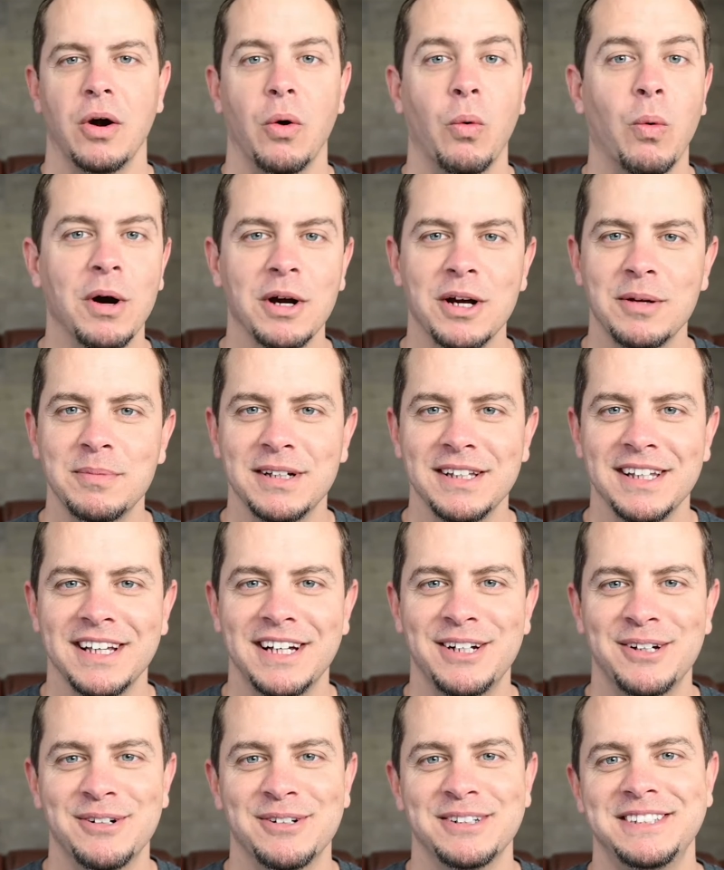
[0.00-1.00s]
Welcome to
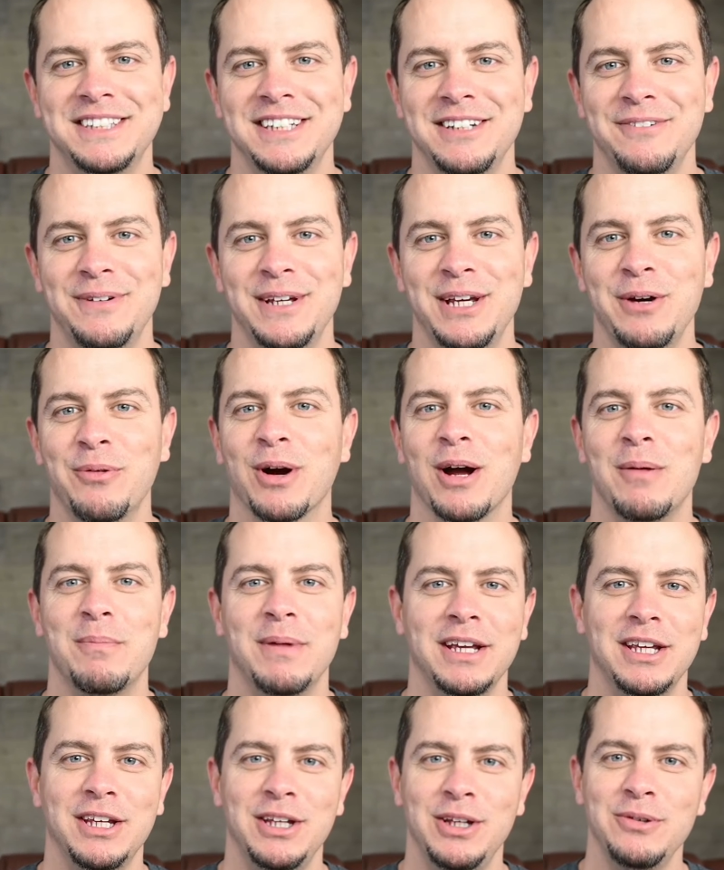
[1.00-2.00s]
Landowner TV, where I
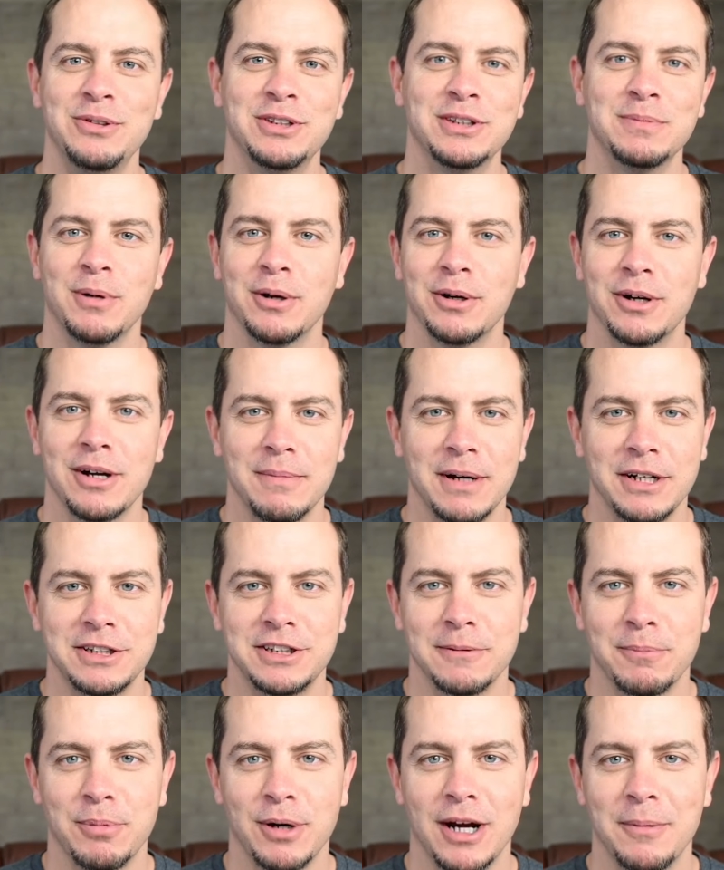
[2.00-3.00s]
make you smarter about
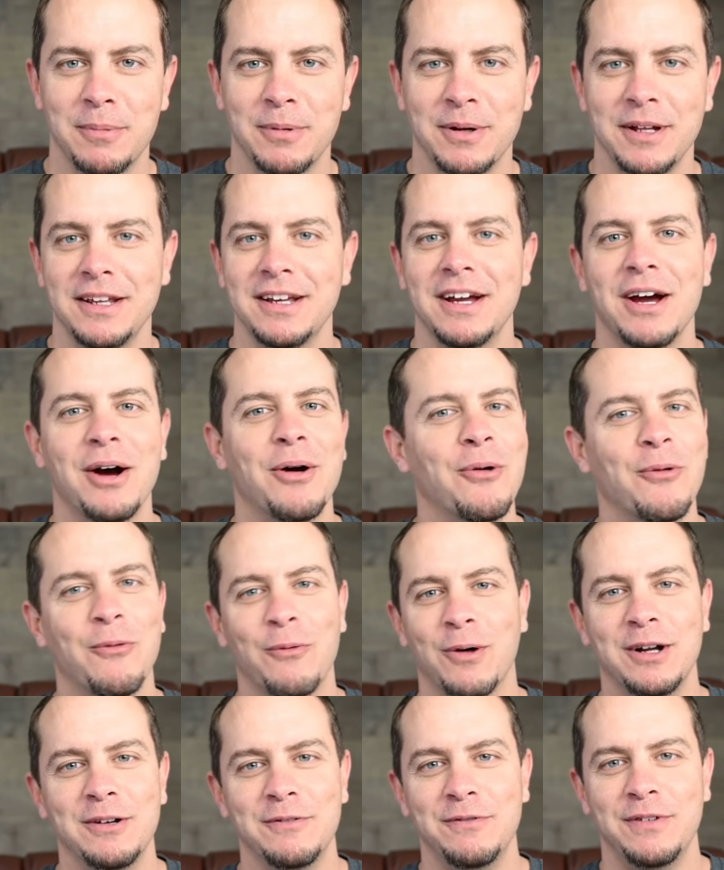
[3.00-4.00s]
your property
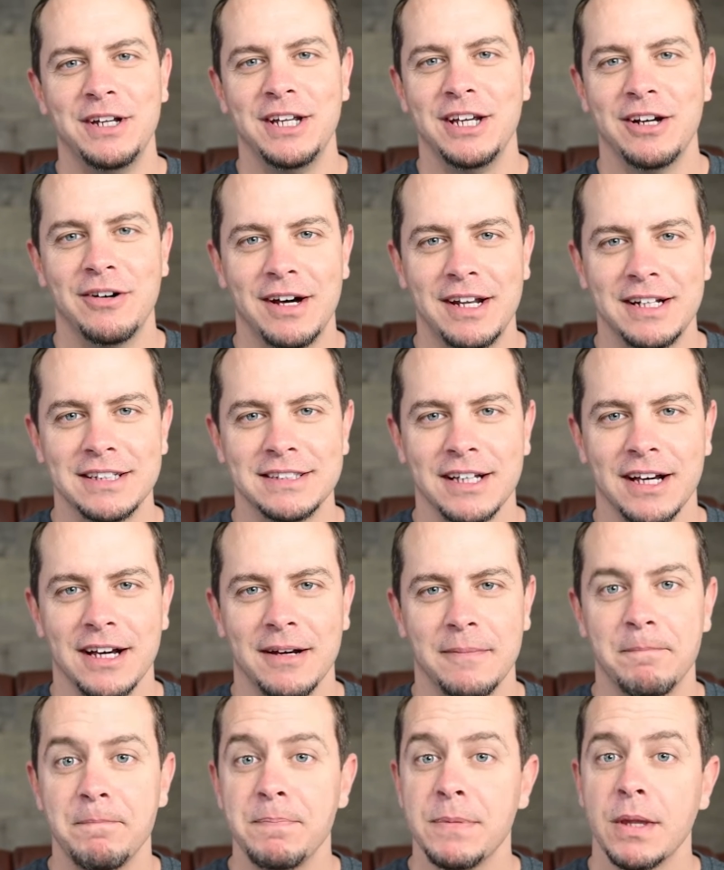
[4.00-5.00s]
one video at a
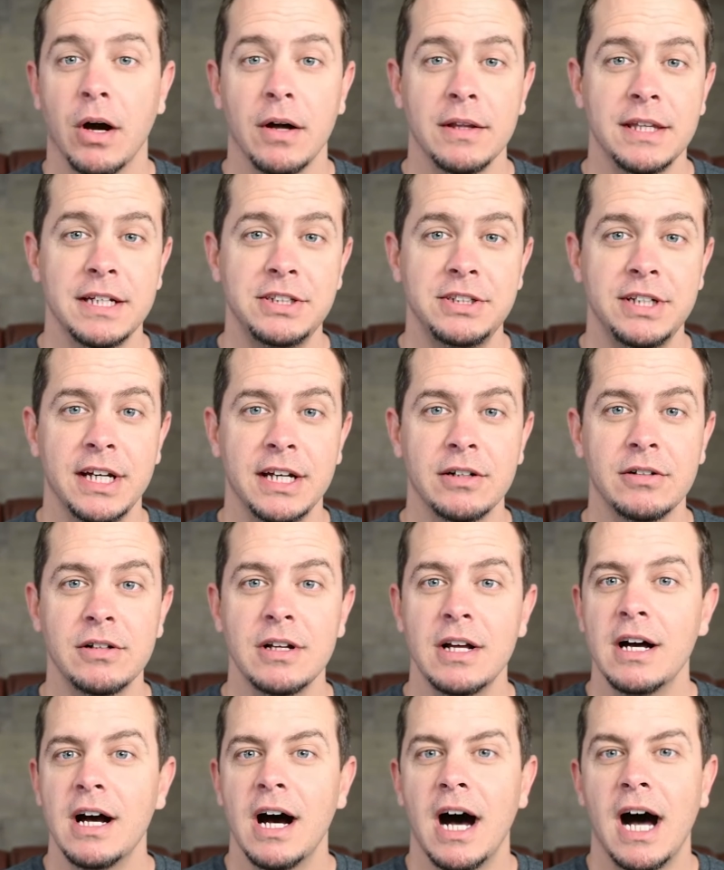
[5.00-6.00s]
time. On this channel,
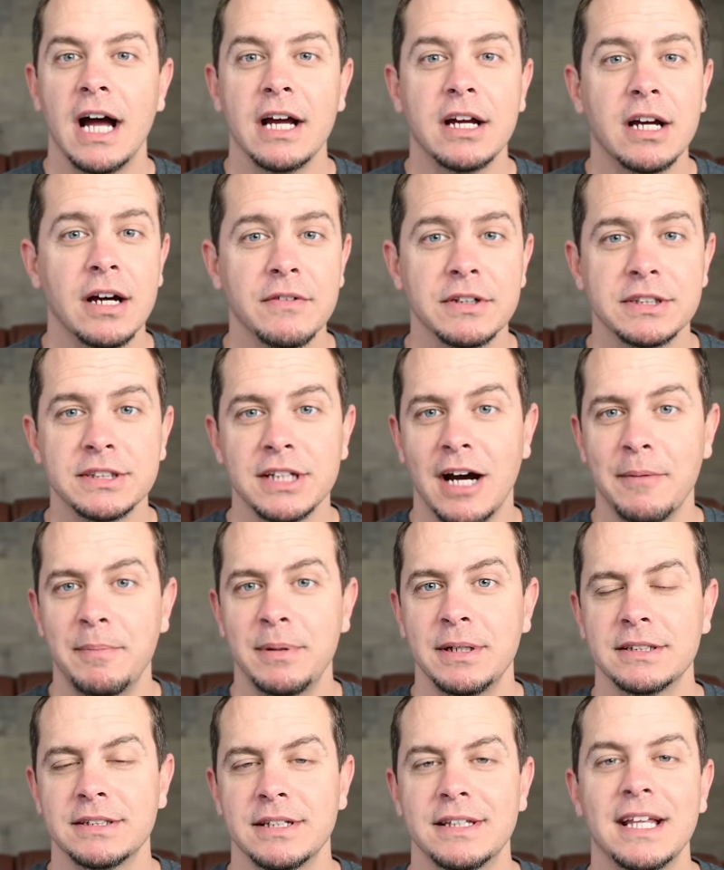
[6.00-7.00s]
I cover
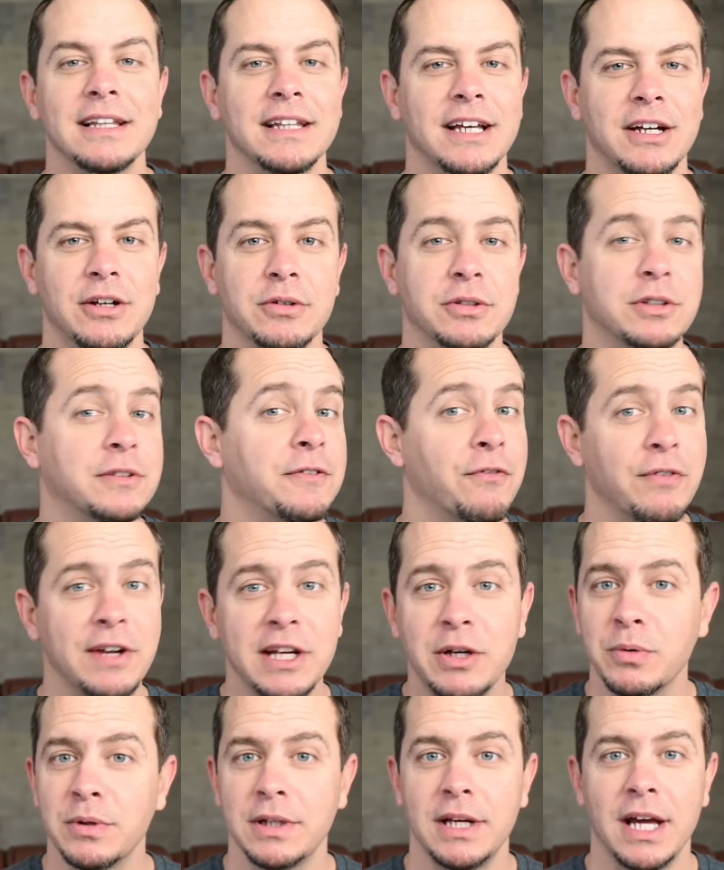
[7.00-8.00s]
topics that landowners
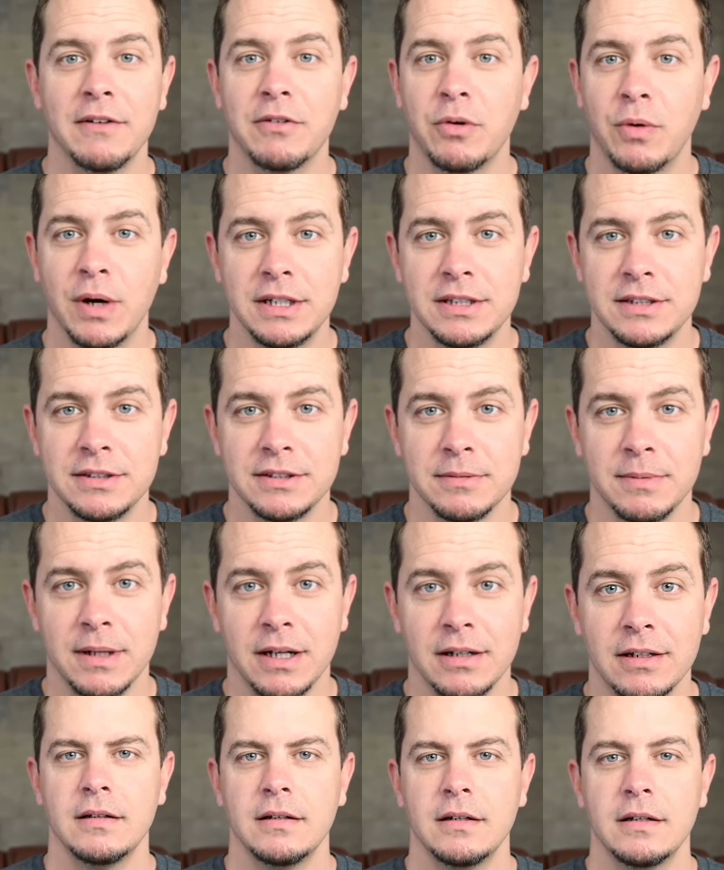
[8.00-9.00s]
frequently have questions
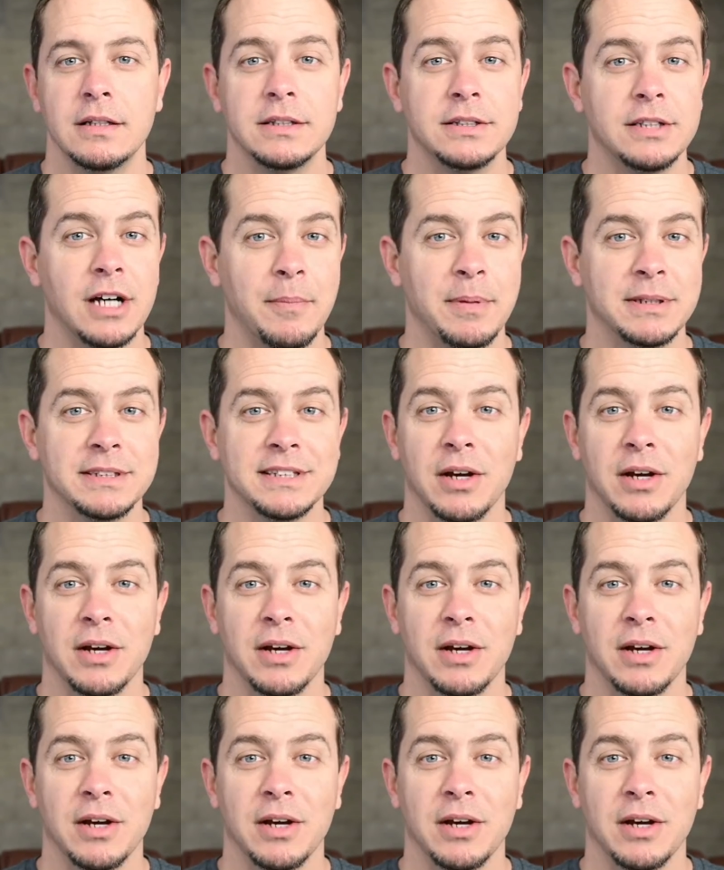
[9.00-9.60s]
about. Topics